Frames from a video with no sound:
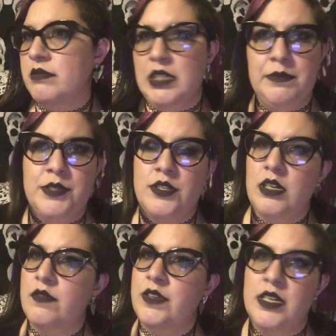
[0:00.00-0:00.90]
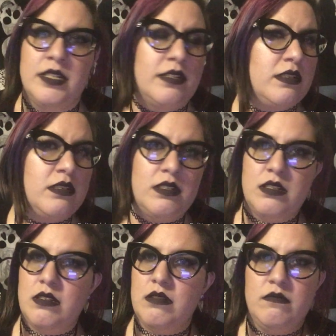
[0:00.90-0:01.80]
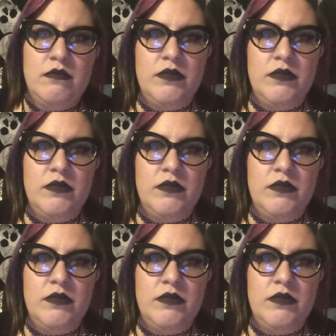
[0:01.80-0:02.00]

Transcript: Lip Service,